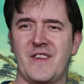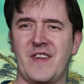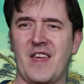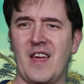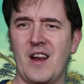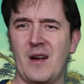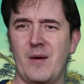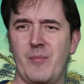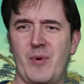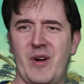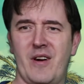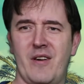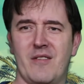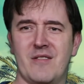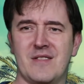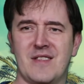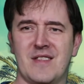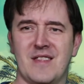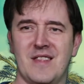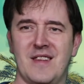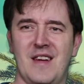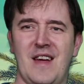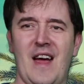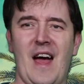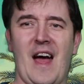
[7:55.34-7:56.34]
forget about
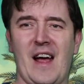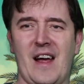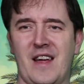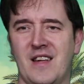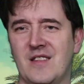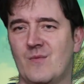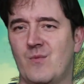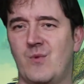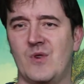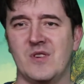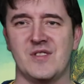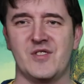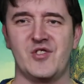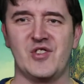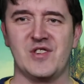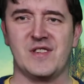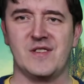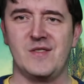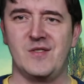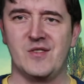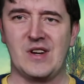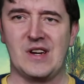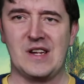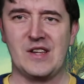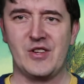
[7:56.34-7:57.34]
it, like, it was
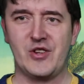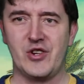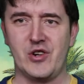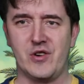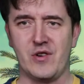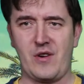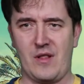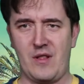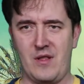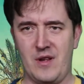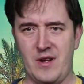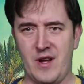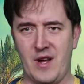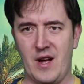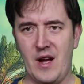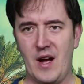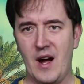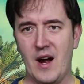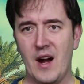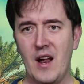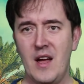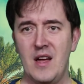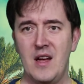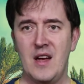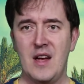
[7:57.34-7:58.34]
just only a joke.
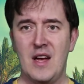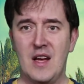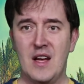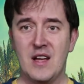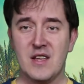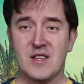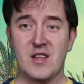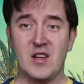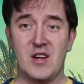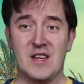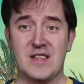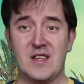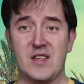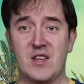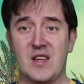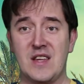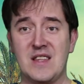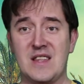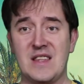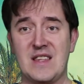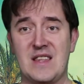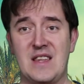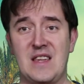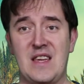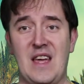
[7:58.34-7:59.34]
Yeah. So as you
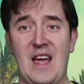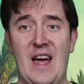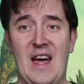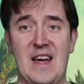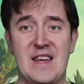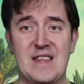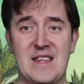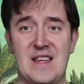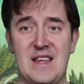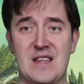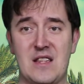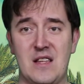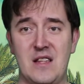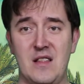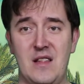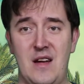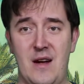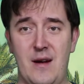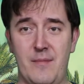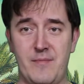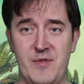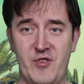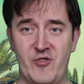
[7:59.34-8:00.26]
can see, I settle up